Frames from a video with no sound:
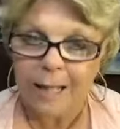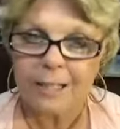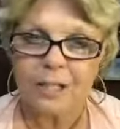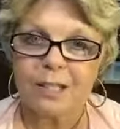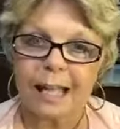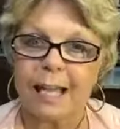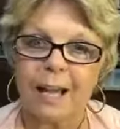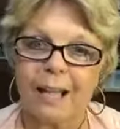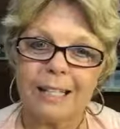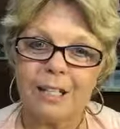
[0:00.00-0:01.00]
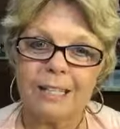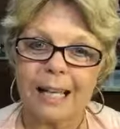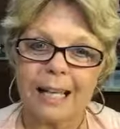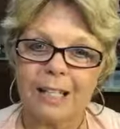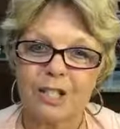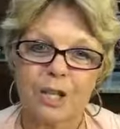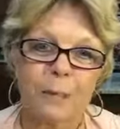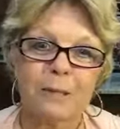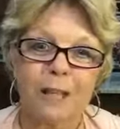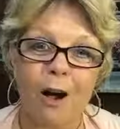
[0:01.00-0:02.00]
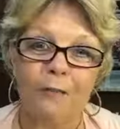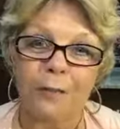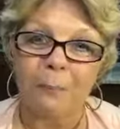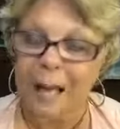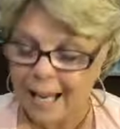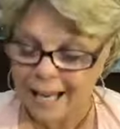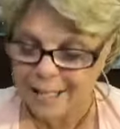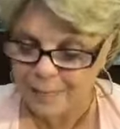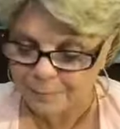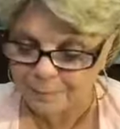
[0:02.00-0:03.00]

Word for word: it just like, it just like jumps off the page.